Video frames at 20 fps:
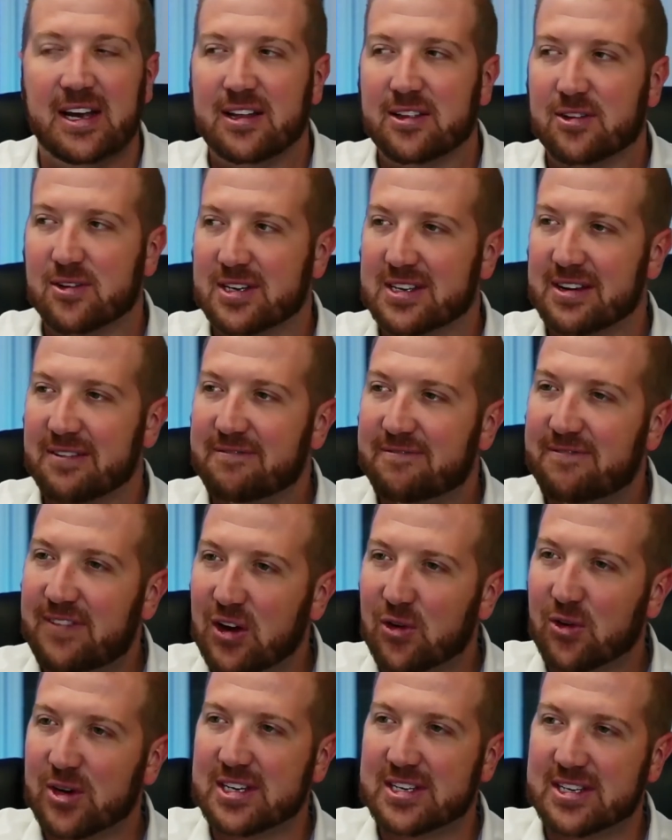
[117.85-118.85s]
There is a
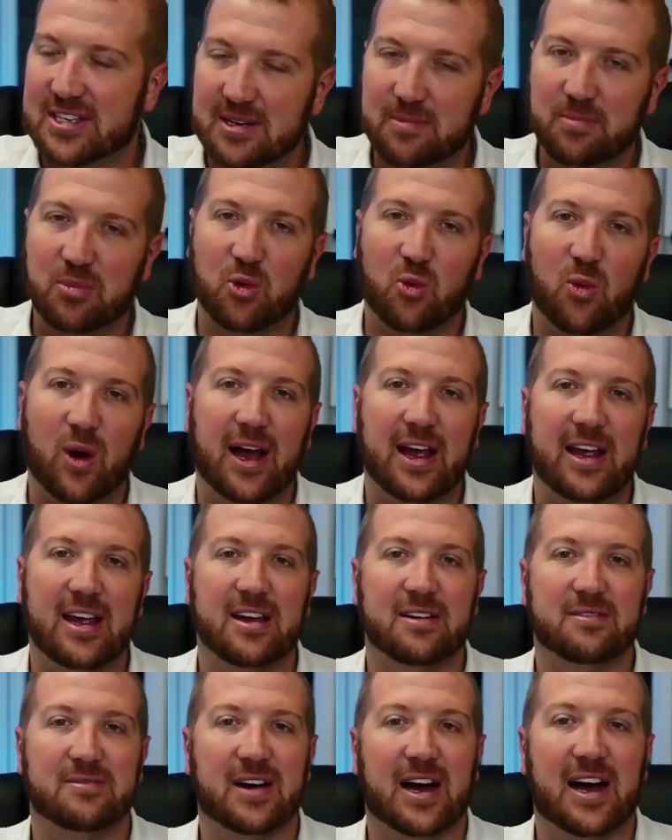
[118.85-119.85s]
very simple way
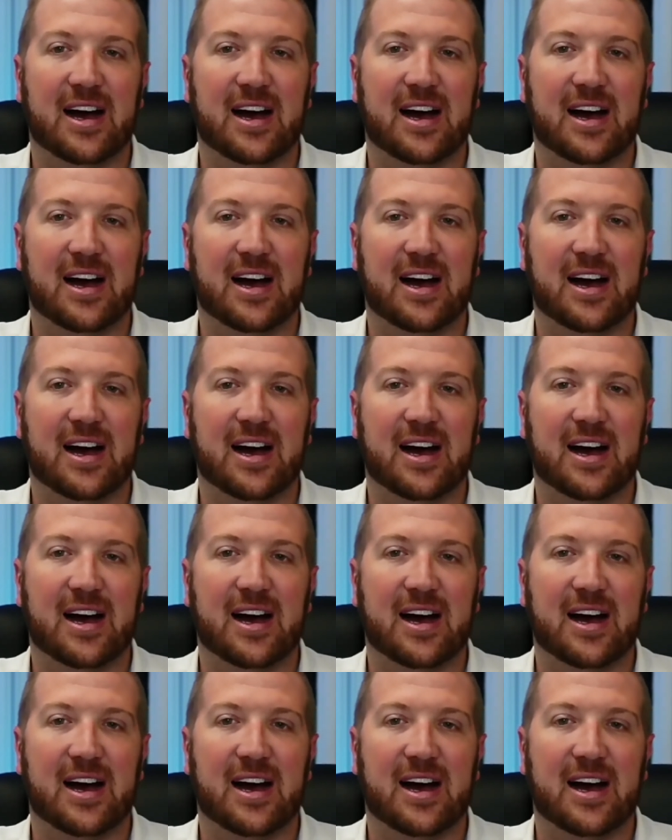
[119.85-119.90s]
of